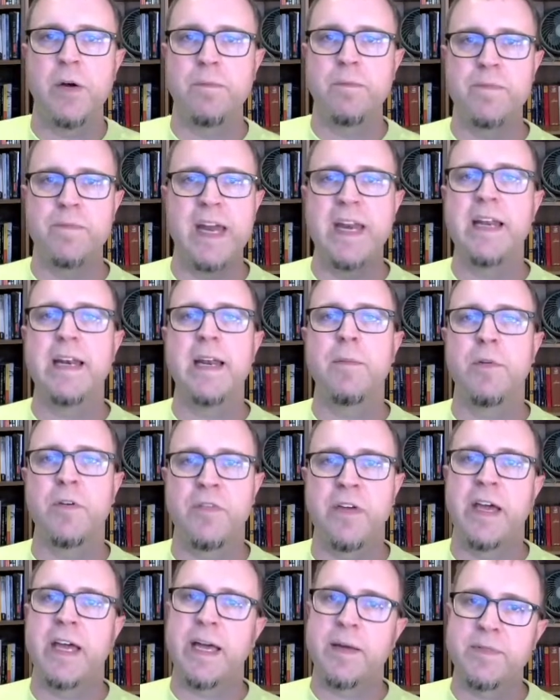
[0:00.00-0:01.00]
any number of
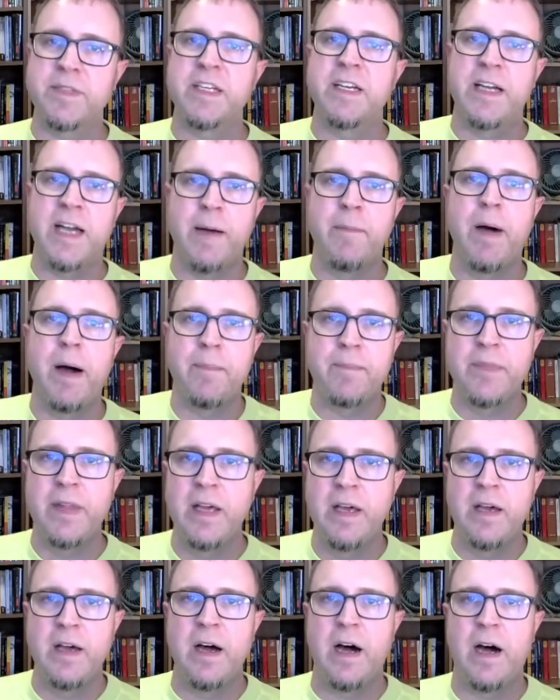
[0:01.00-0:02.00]
hiccups can come up.
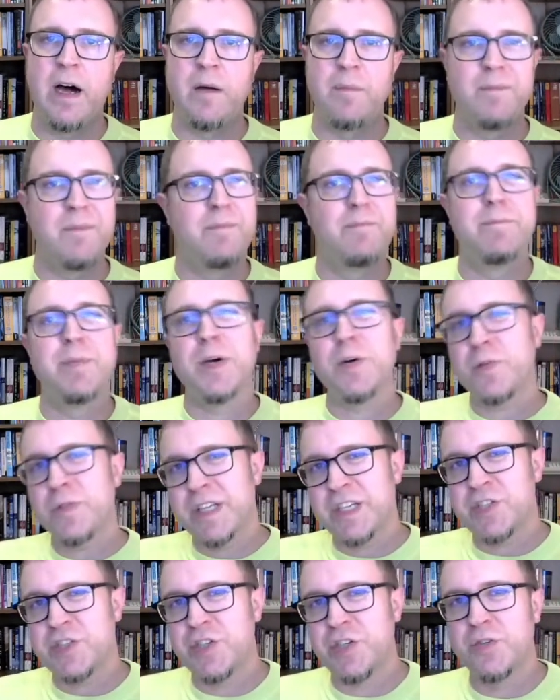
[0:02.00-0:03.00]
Build
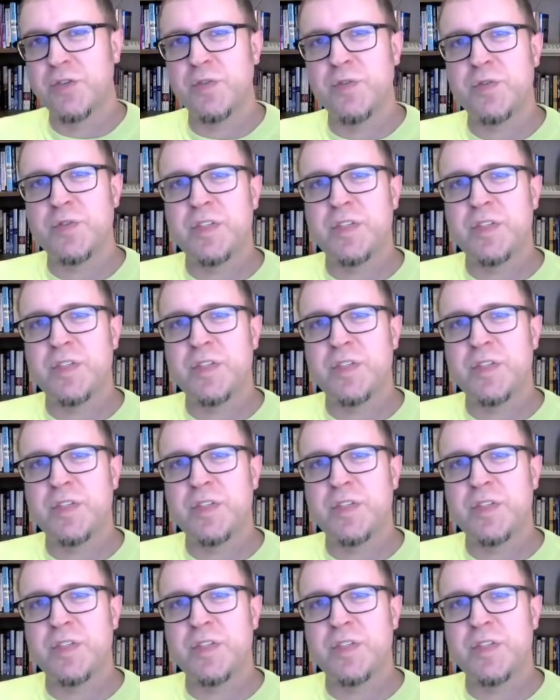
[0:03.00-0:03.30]
issues,